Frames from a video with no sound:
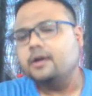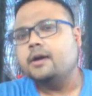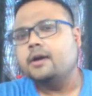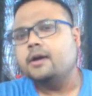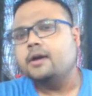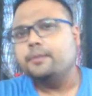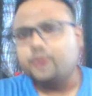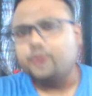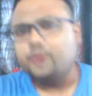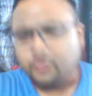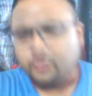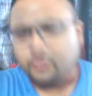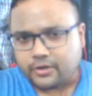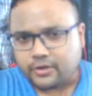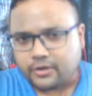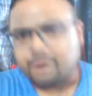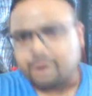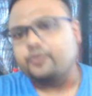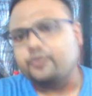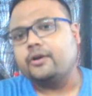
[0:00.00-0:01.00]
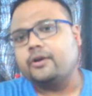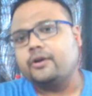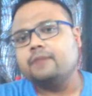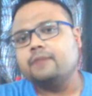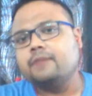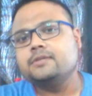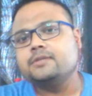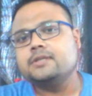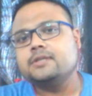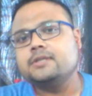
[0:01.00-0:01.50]
pro trader program,
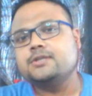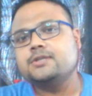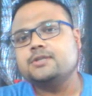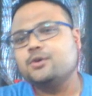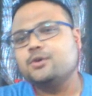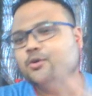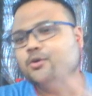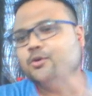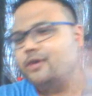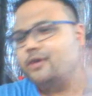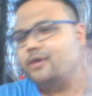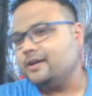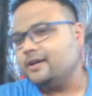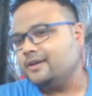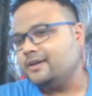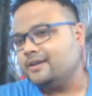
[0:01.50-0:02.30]
just go to their